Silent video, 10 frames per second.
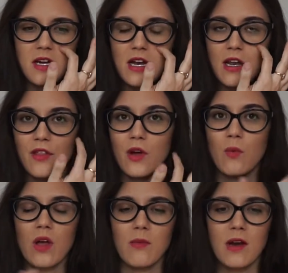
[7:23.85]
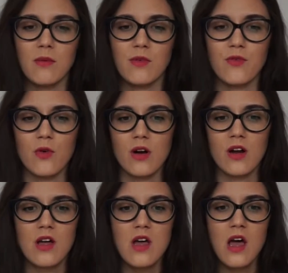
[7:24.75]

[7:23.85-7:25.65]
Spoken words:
I don't know, they're way better before.